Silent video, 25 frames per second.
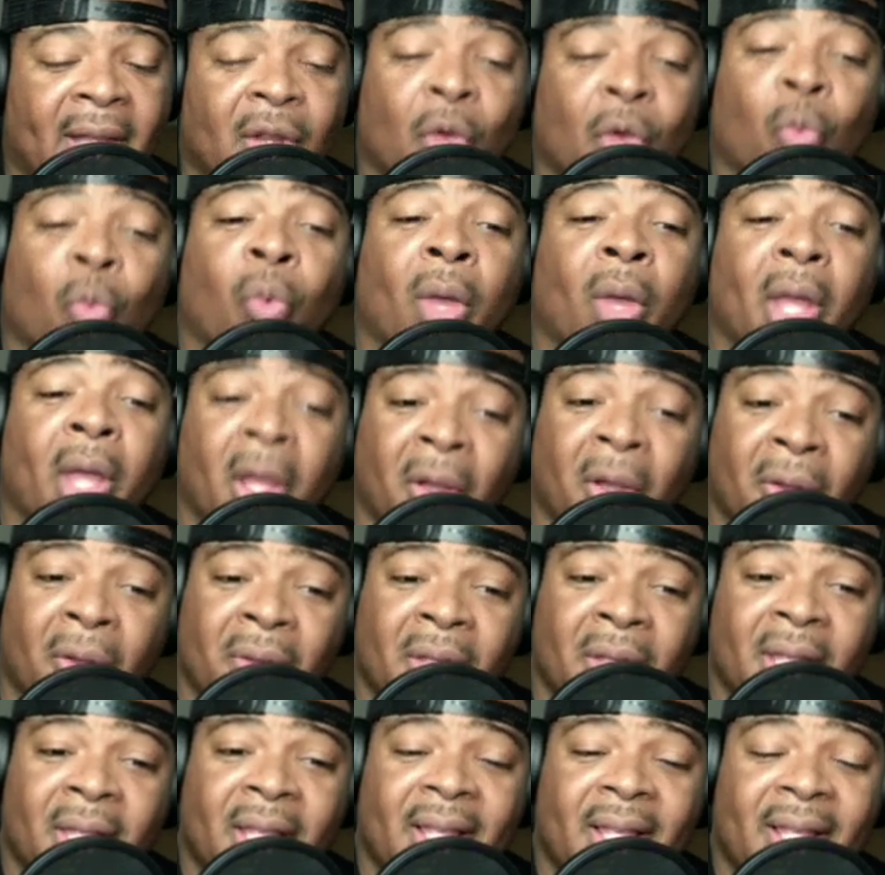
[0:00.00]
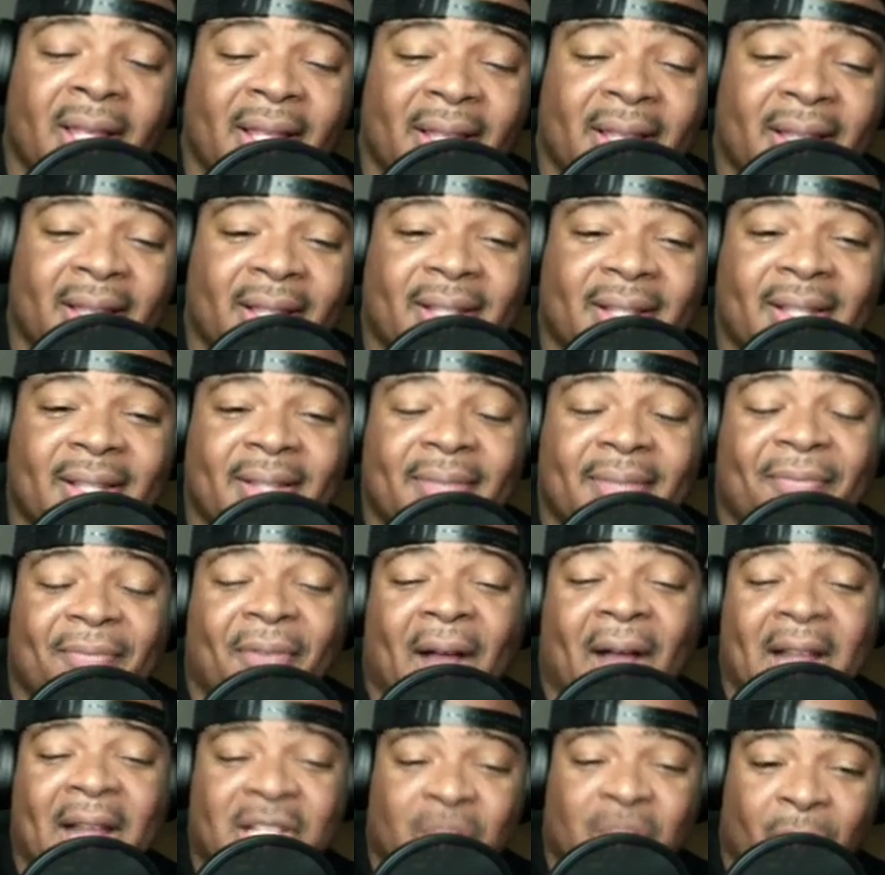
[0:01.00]
Will
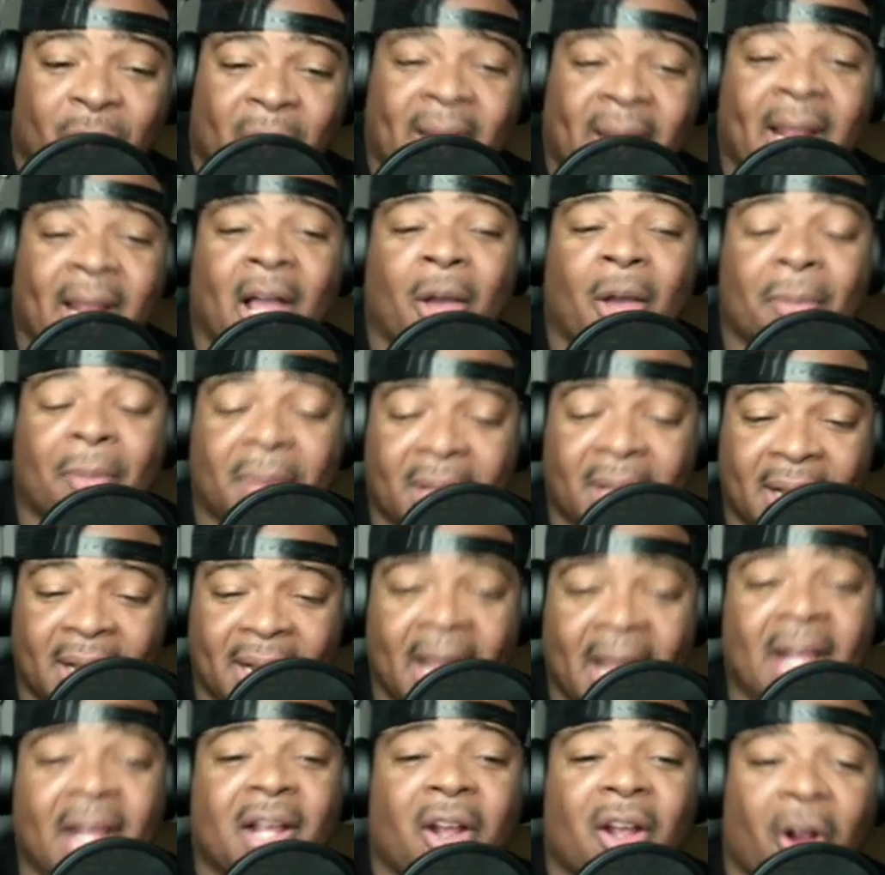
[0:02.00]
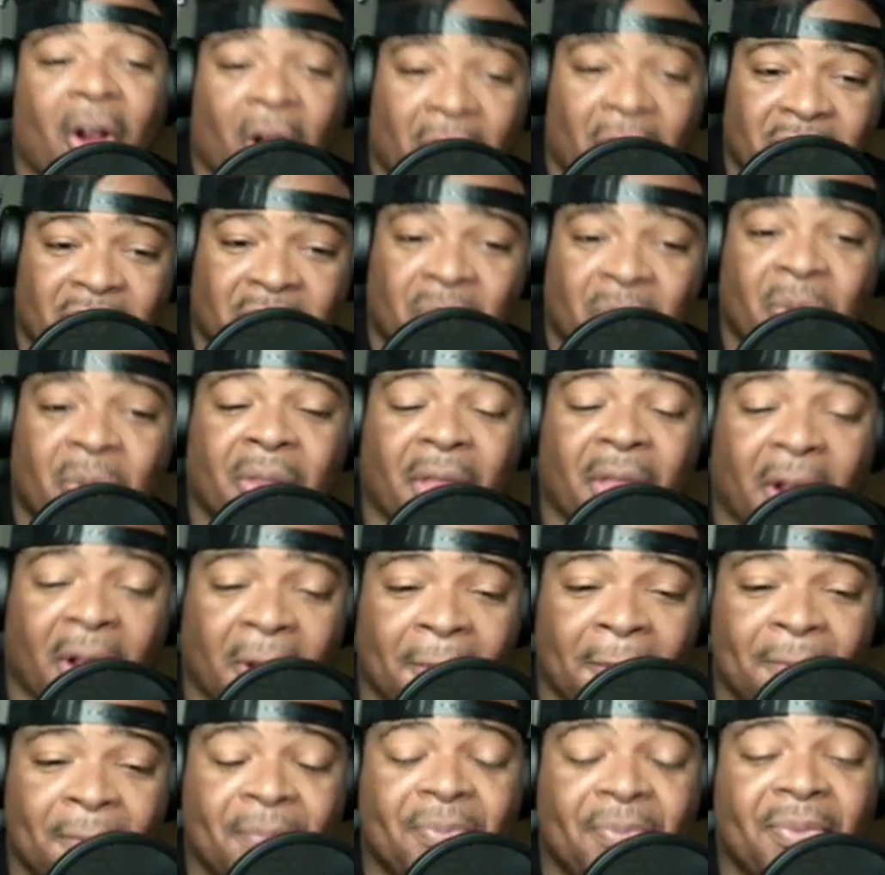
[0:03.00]
finds a way to help connect Carlton with her.
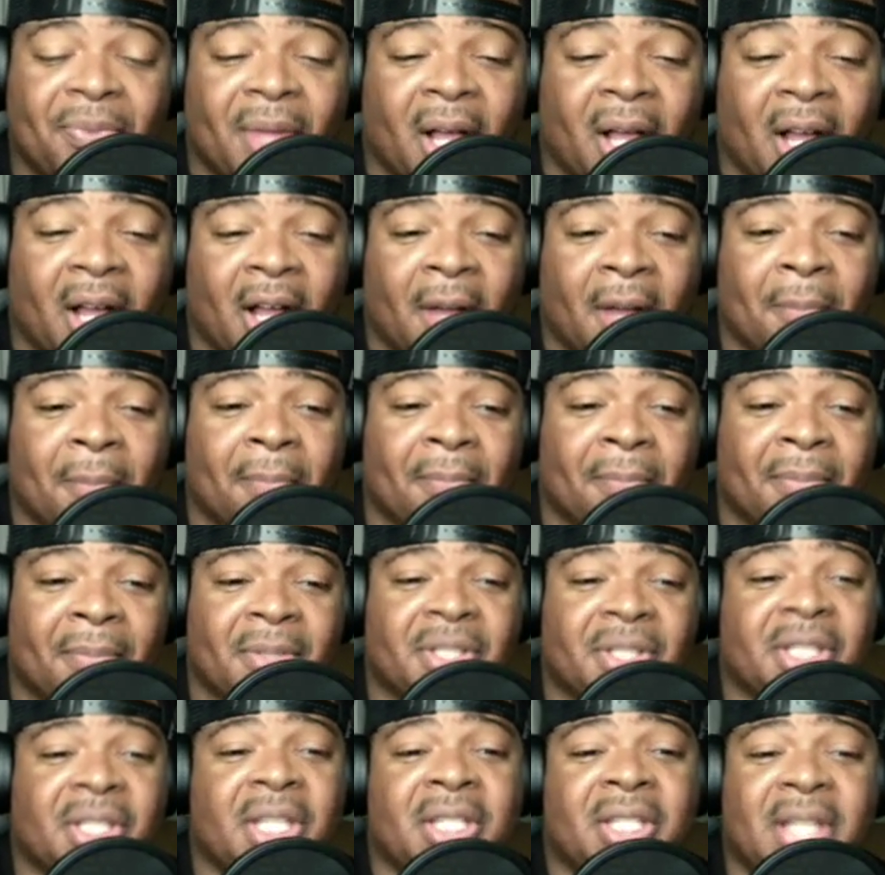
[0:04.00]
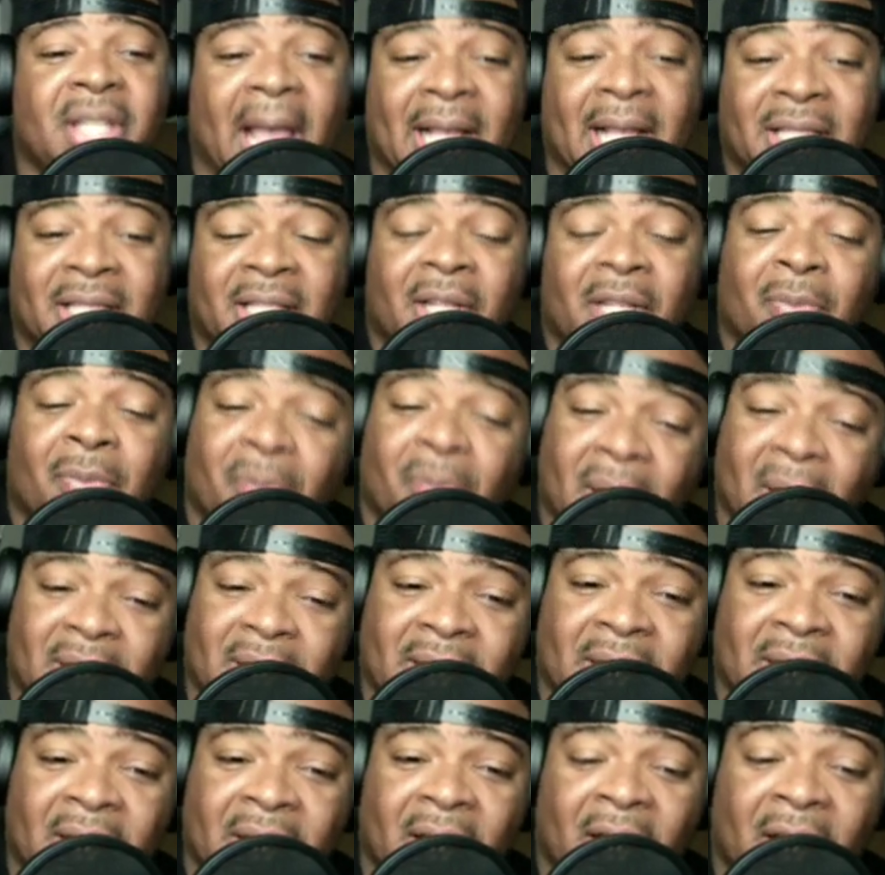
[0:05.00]
She's actually the
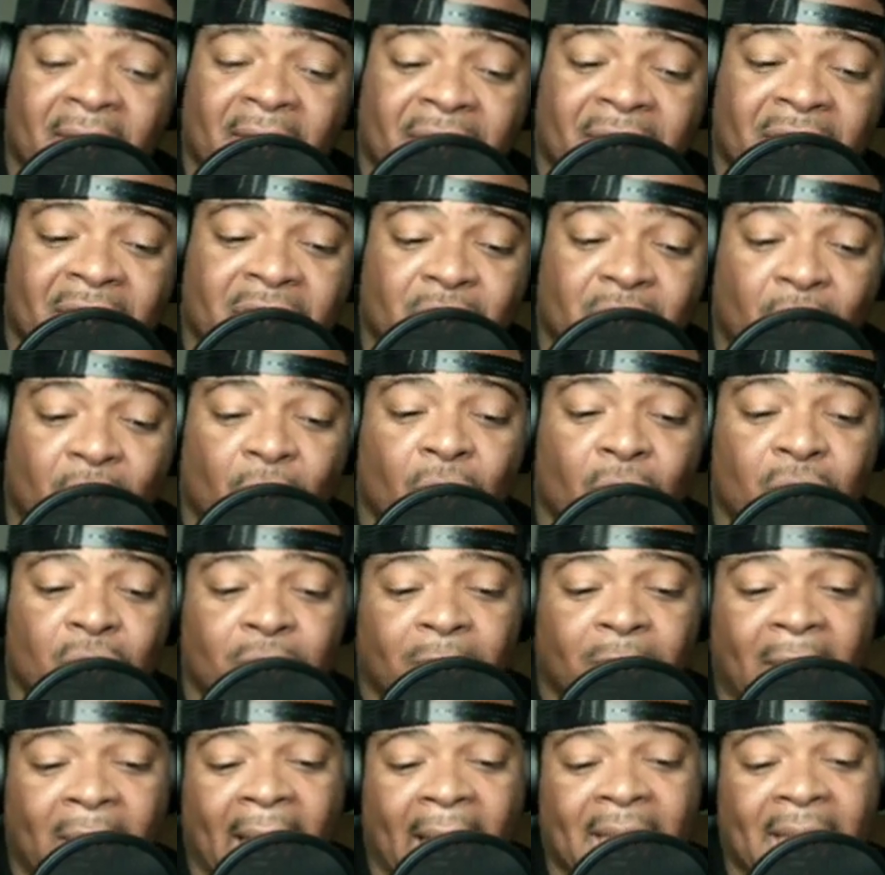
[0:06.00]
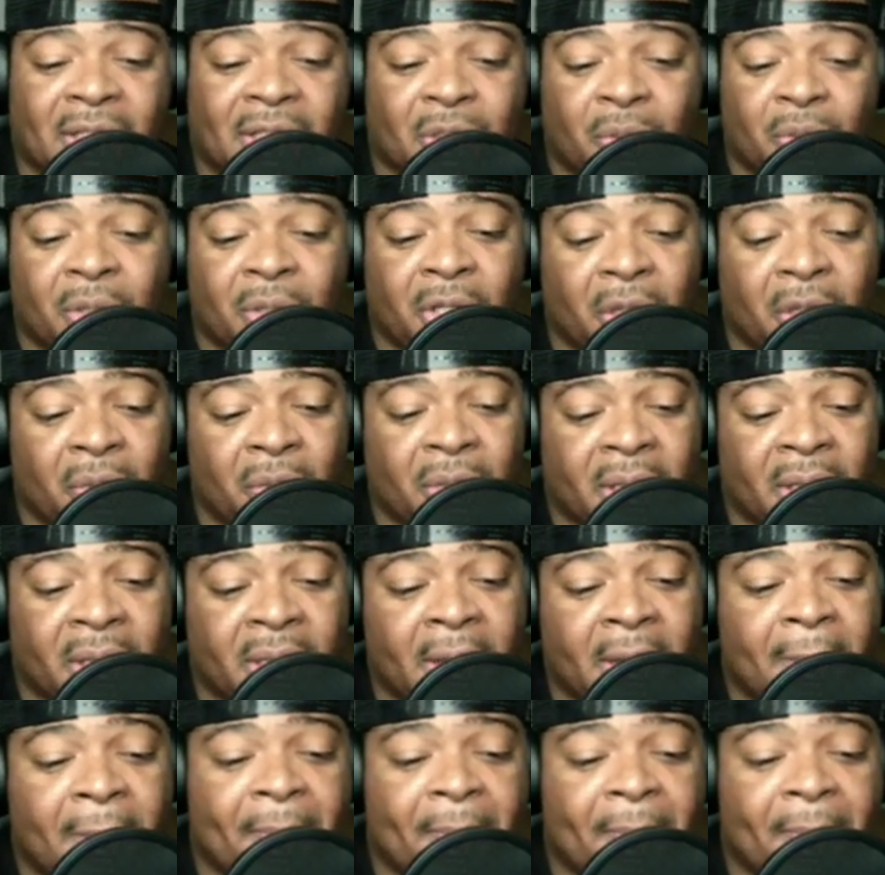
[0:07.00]
president of the school's Black Student Union.